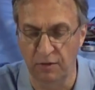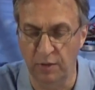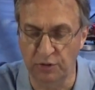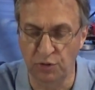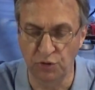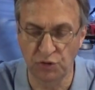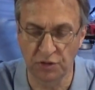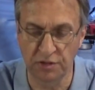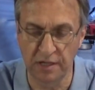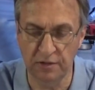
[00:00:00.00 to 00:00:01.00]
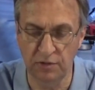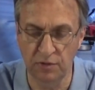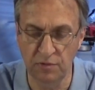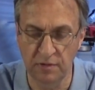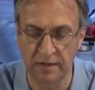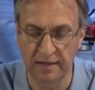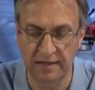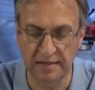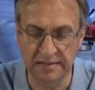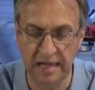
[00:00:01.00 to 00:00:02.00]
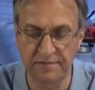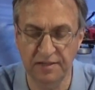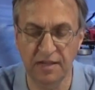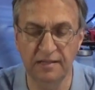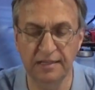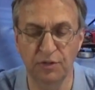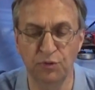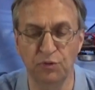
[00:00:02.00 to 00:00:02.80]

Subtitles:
What you should not do is have it connected